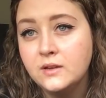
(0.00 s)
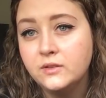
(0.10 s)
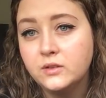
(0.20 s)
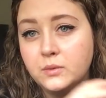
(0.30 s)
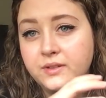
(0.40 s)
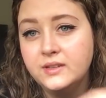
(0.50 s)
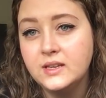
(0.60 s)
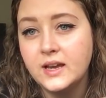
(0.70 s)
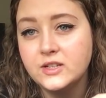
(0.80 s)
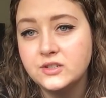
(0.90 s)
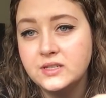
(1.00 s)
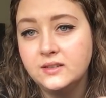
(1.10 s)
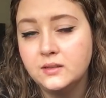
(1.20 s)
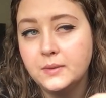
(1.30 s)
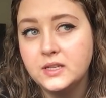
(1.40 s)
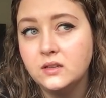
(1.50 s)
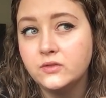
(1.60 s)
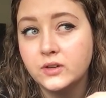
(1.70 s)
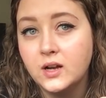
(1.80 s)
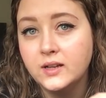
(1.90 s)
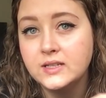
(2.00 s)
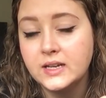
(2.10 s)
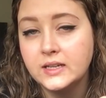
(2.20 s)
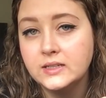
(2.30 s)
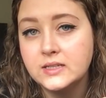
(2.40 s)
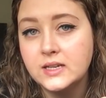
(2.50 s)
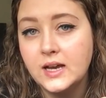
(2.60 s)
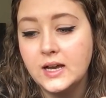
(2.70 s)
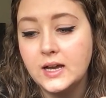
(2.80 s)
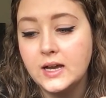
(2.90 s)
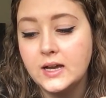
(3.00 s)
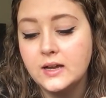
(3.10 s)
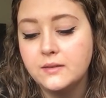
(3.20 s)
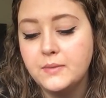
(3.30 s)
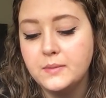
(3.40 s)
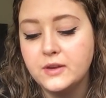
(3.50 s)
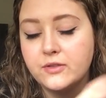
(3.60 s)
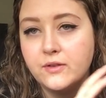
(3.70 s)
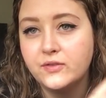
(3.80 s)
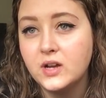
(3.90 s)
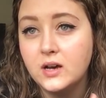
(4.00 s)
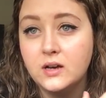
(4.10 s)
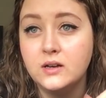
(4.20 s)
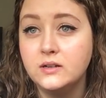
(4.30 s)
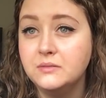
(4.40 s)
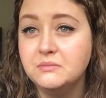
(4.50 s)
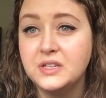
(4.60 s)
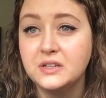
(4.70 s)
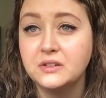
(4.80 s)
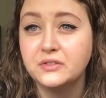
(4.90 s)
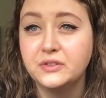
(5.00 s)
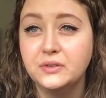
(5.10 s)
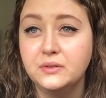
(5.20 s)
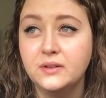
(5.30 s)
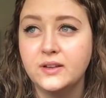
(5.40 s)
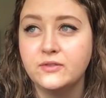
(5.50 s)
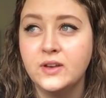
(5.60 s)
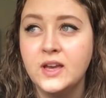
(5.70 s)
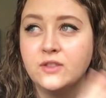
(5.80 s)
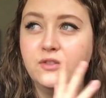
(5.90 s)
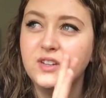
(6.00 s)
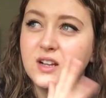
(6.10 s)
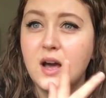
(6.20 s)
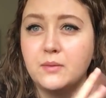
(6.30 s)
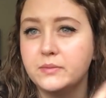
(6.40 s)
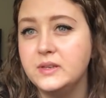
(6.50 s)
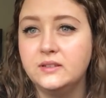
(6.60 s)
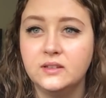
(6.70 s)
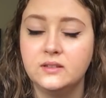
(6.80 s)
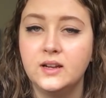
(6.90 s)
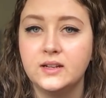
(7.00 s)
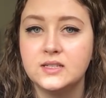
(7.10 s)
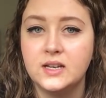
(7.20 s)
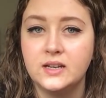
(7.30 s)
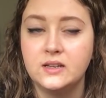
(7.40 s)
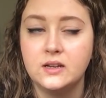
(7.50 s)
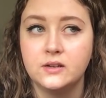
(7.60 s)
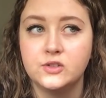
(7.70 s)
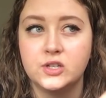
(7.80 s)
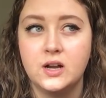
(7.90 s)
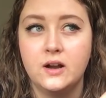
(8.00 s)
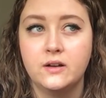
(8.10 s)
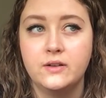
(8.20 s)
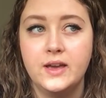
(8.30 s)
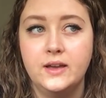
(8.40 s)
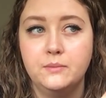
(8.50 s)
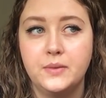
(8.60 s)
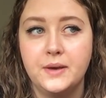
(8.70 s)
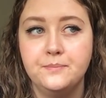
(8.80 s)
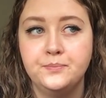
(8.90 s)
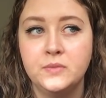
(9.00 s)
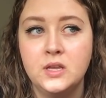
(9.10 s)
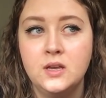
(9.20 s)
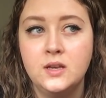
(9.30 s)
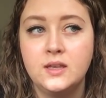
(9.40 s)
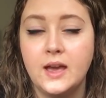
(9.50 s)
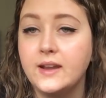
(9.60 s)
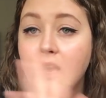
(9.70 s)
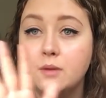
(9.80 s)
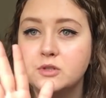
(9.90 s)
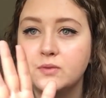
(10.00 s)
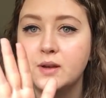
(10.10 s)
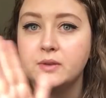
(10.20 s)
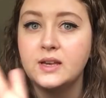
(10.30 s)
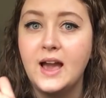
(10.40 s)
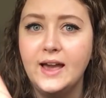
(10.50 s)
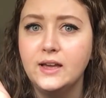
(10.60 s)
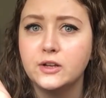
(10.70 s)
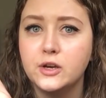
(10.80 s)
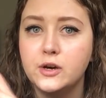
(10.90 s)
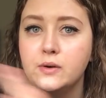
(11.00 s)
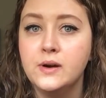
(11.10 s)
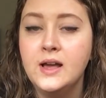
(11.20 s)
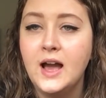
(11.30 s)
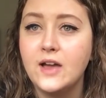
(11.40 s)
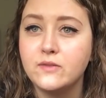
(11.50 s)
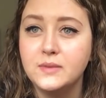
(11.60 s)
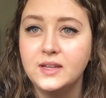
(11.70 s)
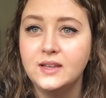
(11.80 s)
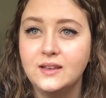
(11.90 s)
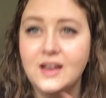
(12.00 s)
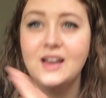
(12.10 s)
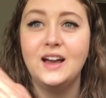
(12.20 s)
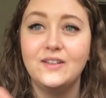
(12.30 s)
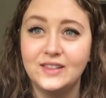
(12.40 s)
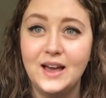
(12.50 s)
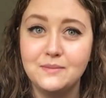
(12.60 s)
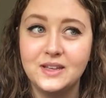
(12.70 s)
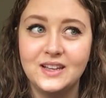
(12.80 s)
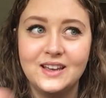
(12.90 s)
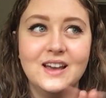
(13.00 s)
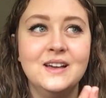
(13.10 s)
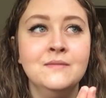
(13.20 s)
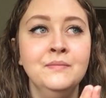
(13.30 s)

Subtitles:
So we'll see. I just need some ideas for content. Maybe a thrift haul here soon. I've thrifted a couple pieces, not a ton here in Chicago yet, but yeah, now I'm just rambling. I gotta go. I have a meeting. I have a lab meeting